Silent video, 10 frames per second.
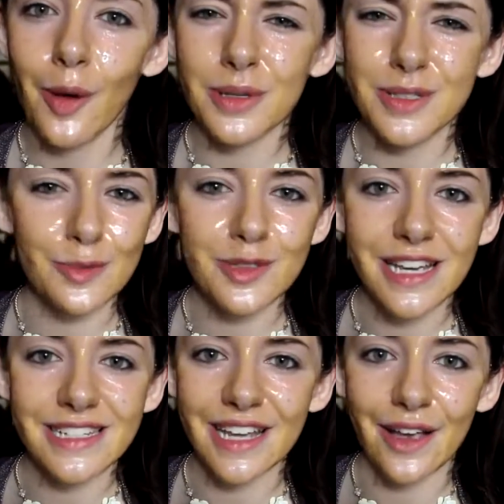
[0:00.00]
But some
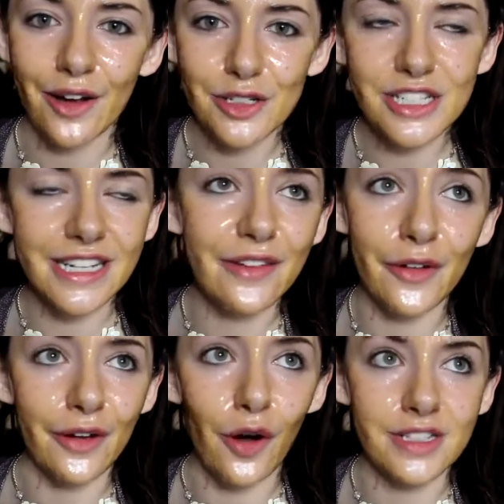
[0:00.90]
days like I just leave
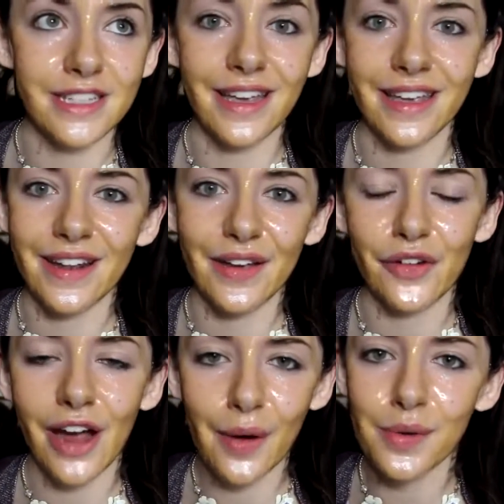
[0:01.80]
it all day, like
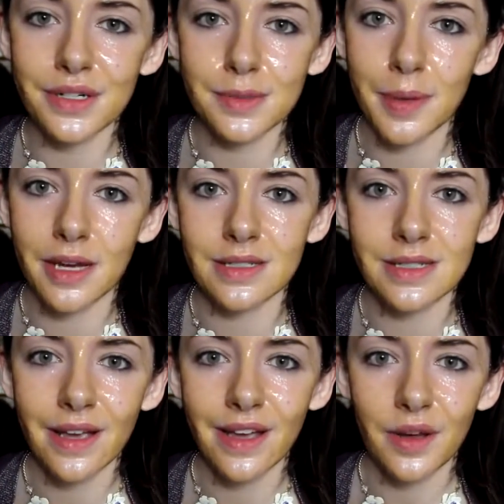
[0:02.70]
for hours
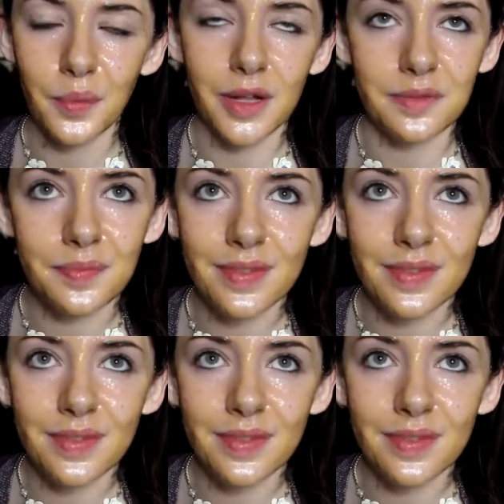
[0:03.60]
because, well,